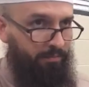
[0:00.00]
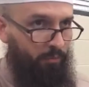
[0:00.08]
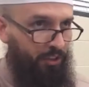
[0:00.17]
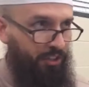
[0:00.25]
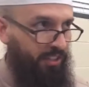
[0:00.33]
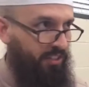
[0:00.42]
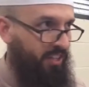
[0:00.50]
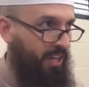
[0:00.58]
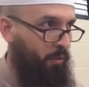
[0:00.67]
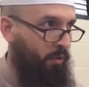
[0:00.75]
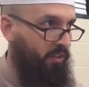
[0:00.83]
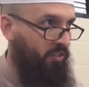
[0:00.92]
which is
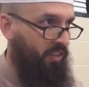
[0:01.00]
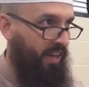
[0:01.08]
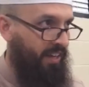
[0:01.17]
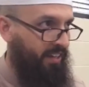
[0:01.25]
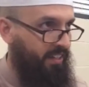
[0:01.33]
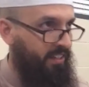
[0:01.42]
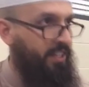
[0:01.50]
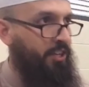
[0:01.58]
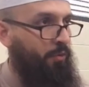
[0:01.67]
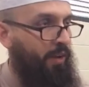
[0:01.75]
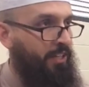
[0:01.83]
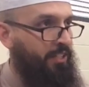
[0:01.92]
sequence and
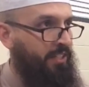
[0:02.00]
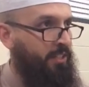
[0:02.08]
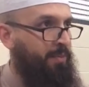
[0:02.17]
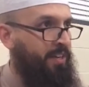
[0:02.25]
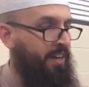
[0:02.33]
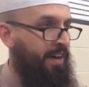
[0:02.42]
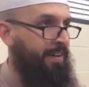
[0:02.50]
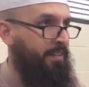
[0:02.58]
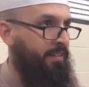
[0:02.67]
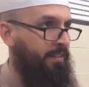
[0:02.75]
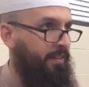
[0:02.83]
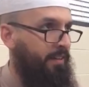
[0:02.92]
continuation, is
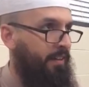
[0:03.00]
because